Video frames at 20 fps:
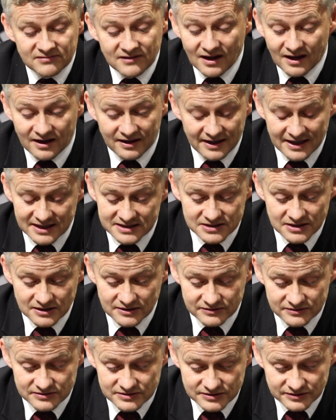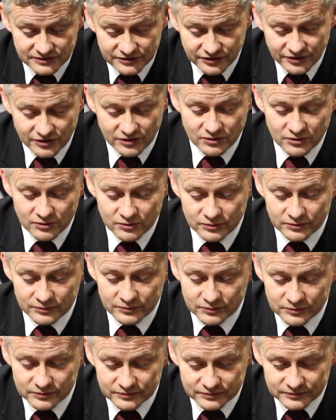Yeah, excellent. You know,
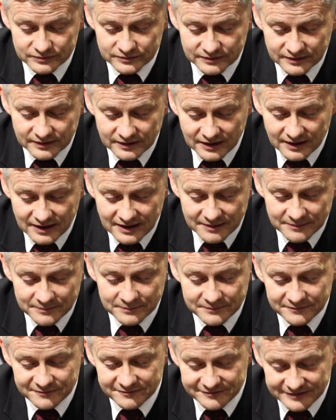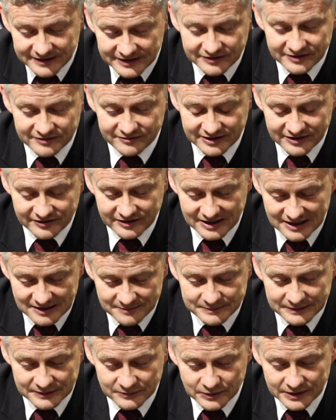I'm very, very
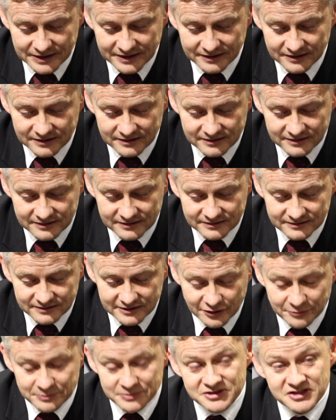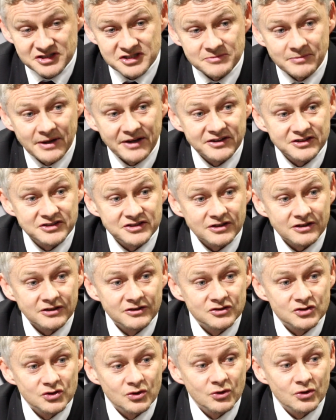happy when the opposition manager
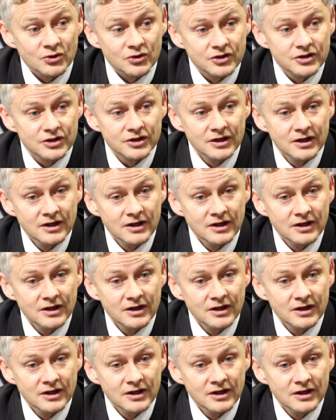can talk